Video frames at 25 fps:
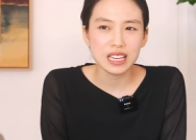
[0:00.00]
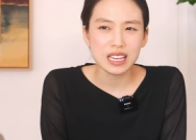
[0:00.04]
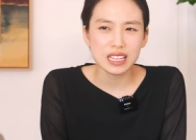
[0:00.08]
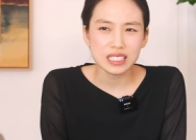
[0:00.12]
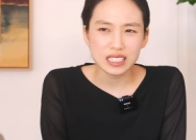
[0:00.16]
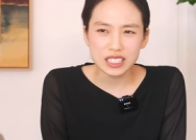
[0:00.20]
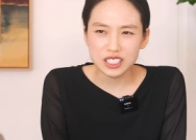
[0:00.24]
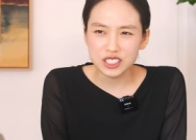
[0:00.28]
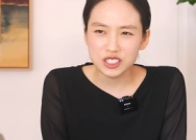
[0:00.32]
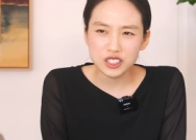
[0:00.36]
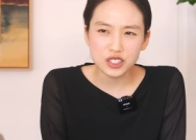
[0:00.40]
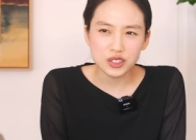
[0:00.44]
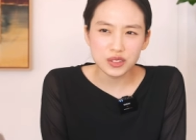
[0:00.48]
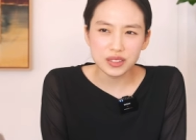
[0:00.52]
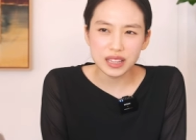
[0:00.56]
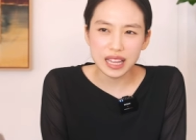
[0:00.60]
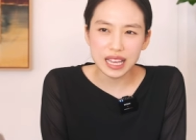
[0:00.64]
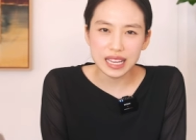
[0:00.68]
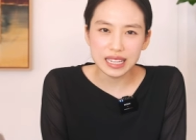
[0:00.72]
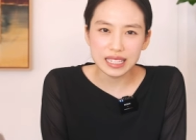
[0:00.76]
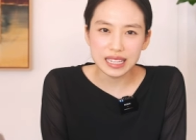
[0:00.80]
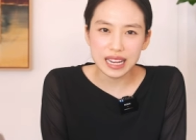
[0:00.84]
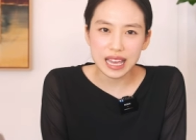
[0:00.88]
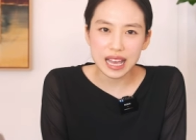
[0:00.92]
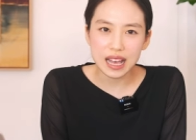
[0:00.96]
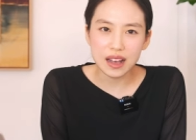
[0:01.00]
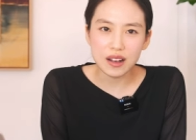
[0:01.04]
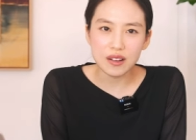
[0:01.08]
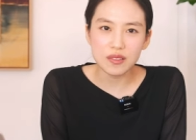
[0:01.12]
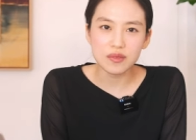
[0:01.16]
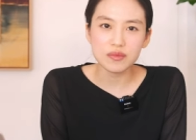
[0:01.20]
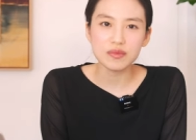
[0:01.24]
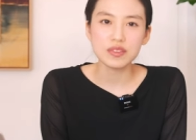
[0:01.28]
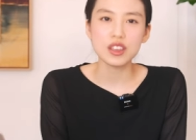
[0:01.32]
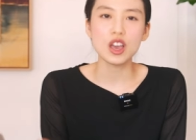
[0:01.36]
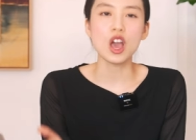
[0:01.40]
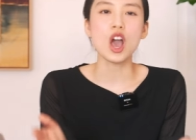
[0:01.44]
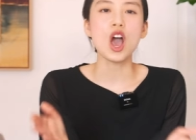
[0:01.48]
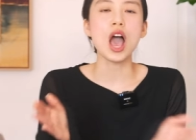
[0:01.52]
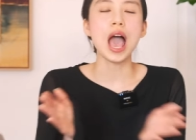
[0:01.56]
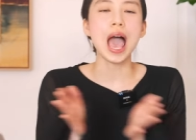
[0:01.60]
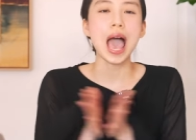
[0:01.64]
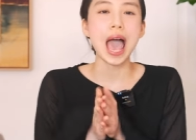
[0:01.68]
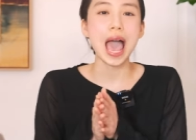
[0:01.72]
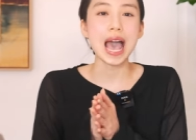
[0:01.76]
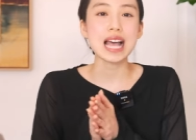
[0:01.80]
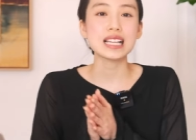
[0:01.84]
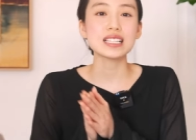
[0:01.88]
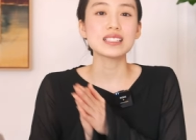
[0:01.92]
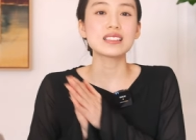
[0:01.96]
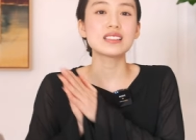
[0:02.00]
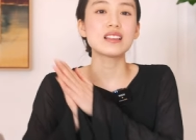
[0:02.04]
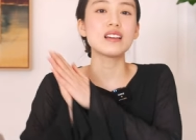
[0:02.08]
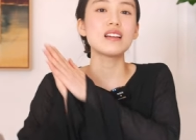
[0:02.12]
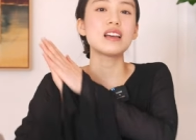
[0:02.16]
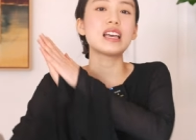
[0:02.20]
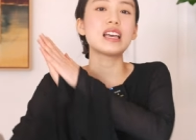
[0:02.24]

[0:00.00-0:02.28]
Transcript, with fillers: Is it too late now? Answer